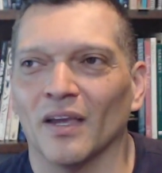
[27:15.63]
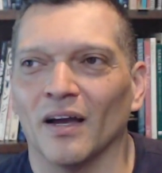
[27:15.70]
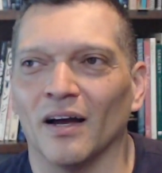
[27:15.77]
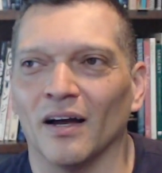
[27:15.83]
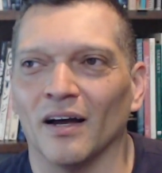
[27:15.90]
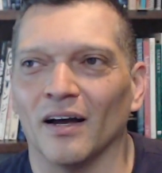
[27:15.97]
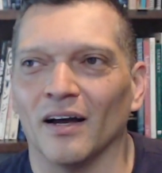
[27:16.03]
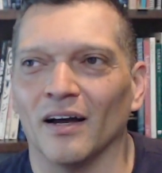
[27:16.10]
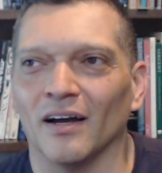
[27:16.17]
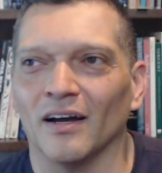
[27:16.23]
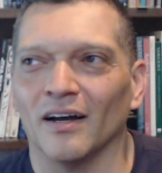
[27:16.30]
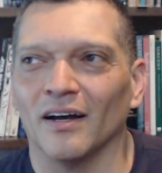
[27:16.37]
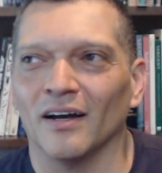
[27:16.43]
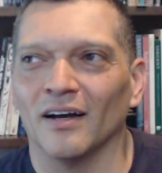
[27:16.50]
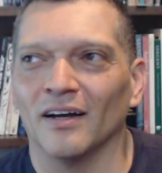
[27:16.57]
uh,
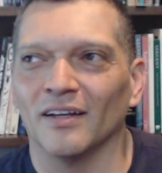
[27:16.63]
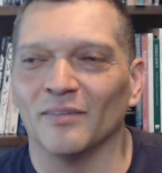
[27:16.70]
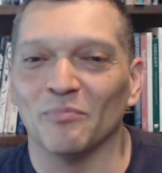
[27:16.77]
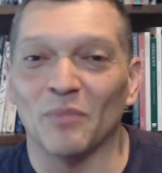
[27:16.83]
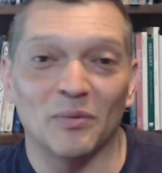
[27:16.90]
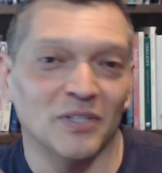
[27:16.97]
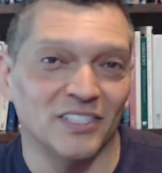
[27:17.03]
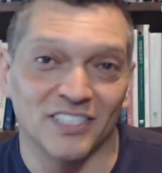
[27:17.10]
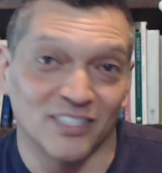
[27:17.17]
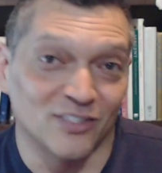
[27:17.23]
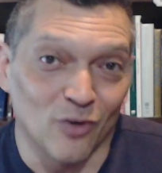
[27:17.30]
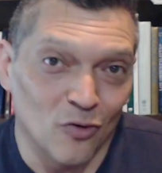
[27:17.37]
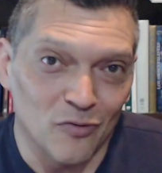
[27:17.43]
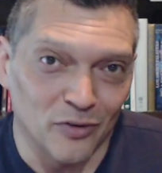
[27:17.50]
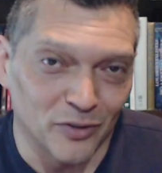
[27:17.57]
maybe they just
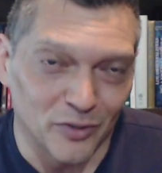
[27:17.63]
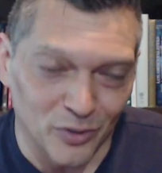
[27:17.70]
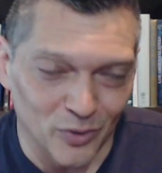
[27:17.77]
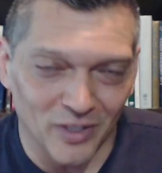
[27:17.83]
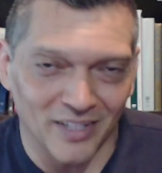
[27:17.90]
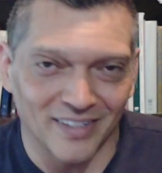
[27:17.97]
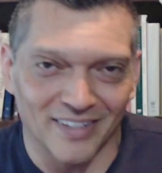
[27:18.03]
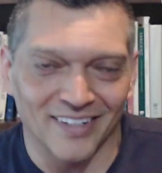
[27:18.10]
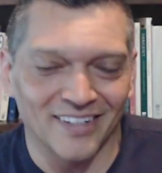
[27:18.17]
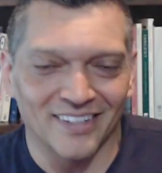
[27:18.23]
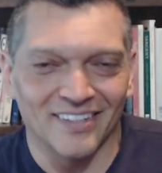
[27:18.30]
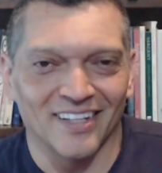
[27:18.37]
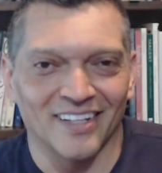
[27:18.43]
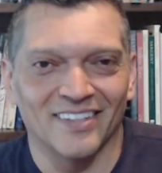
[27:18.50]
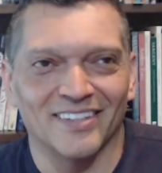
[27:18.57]
overdo it.
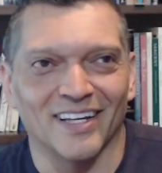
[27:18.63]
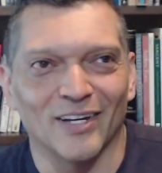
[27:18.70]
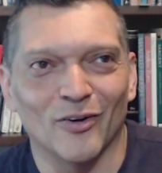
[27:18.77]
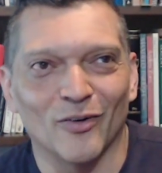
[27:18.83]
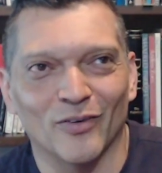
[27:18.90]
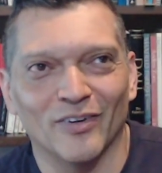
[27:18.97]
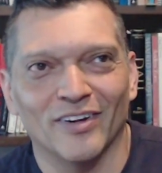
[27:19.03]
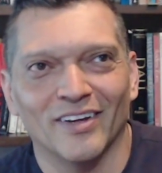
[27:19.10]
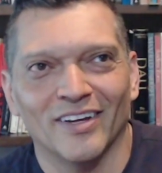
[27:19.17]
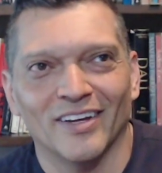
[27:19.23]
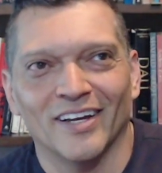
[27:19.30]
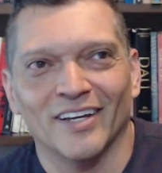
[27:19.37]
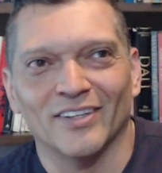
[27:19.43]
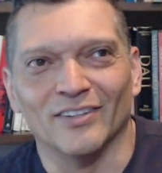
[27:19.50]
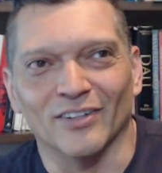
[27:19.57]
That they don't.
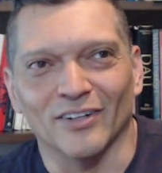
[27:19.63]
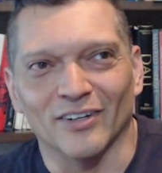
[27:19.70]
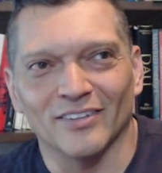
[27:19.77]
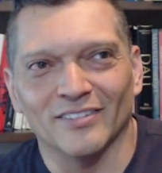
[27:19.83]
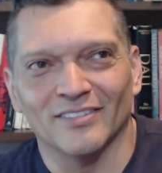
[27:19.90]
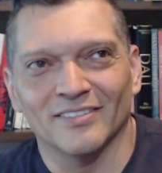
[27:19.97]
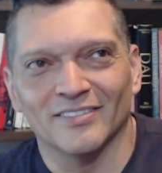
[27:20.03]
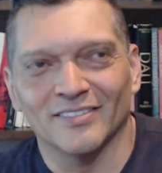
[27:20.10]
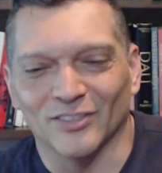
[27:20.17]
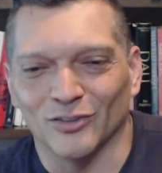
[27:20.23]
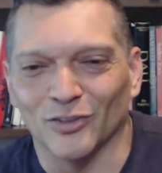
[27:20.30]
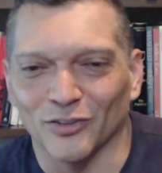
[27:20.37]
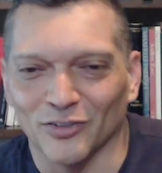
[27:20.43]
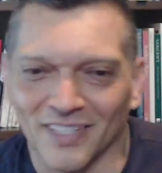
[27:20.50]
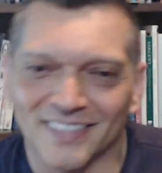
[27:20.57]

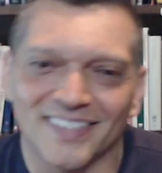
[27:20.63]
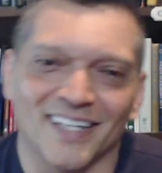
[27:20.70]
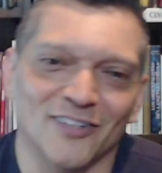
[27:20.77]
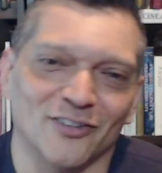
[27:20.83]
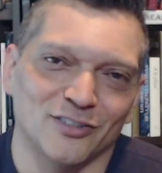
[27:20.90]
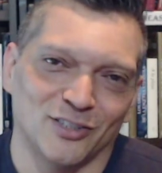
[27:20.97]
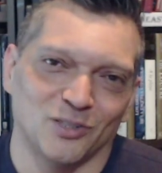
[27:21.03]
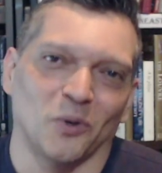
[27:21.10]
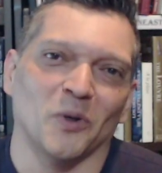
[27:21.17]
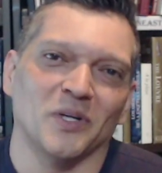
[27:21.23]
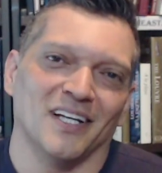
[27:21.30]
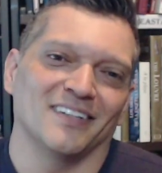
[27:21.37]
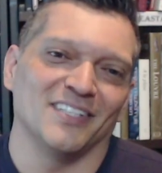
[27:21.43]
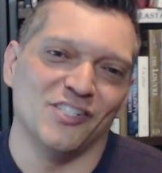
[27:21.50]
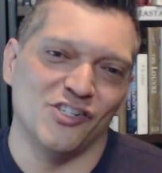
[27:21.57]
Let's say their
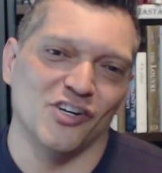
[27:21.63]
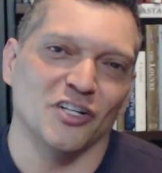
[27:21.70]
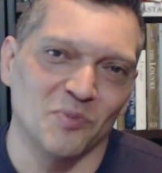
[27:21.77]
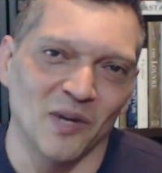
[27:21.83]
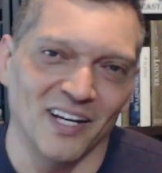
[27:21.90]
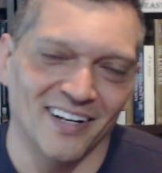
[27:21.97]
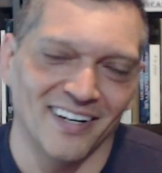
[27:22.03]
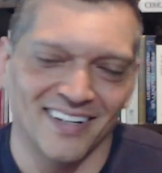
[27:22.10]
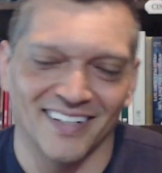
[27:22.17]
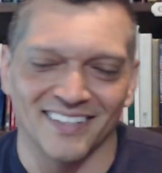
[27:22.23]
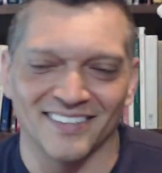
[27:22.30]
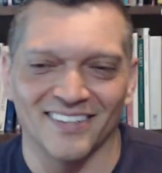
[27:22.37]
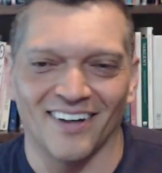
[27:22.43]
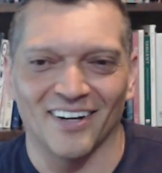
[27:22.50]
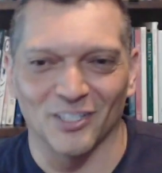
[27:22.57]
storytelling judgment
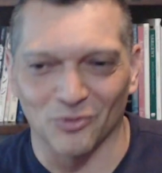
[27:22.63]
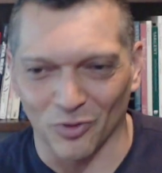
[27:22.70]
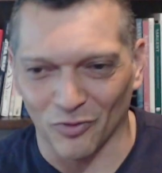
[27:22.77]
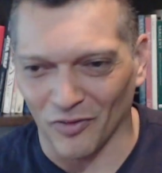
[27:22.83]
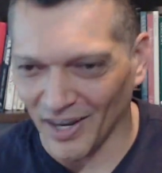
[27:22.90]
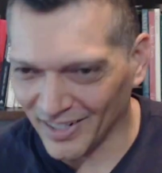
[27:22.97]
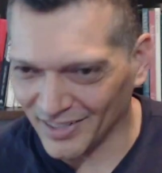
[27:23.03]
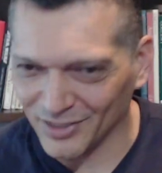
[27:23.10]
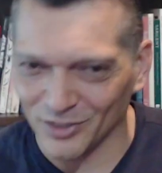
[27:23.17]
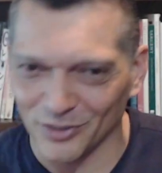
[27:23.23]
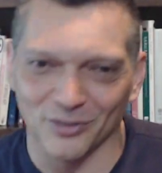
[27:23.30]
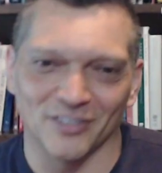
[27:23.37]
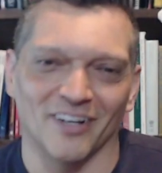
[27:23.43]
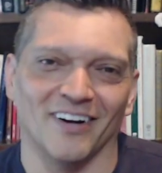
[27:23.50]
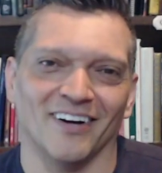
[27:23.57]
is not as refined as
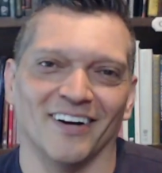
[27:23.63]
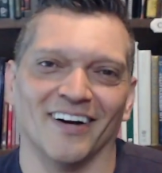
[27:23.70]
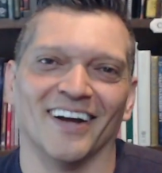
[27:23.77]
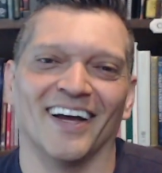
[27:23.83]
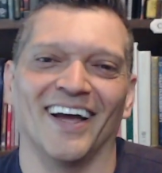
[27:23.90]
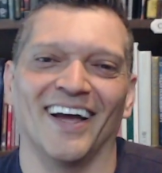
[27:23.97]
yours are